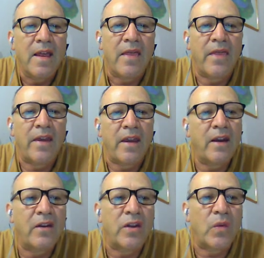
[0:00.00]
the end
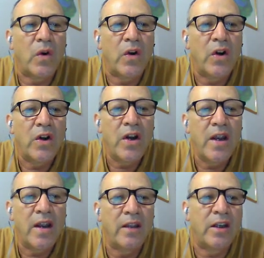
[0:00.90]
of the word,
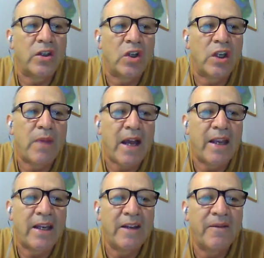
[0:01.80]
and the result is bike.